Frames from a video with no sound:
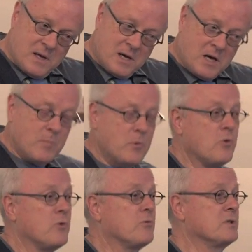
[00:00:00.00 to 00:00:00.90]

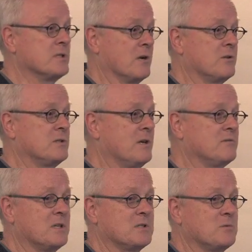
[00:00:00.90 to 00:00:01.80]
who you desired to have
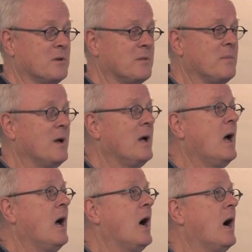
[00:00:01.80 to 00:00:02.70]
sex with,
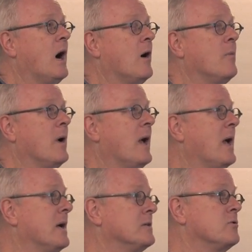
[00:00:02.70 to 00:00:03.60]

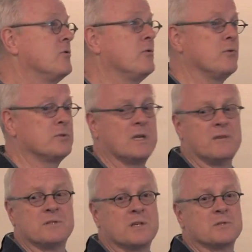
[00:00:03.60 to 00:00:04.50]
and who you used to have
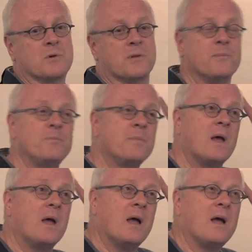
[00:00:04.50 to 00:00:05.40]
sex with.
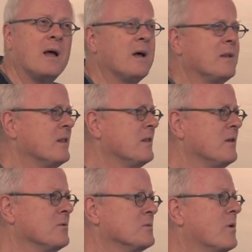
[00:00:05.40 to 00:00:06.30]
And there
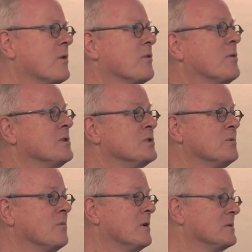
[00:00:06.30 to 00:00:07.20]
was one other
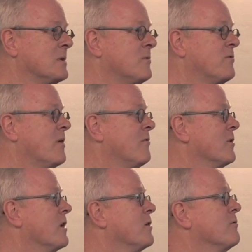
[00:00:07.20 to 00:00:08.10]
question. Well, some of you have a
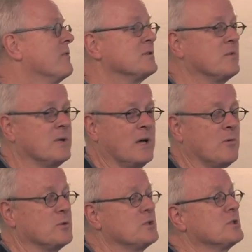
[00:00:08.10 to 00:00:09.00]
look on your face right now,
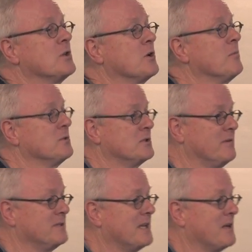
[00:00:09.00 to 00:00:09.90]
which is the look most of
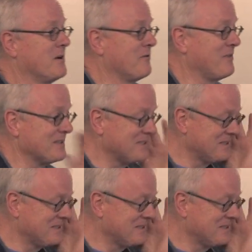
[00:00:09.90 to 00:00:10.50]
us had on our face.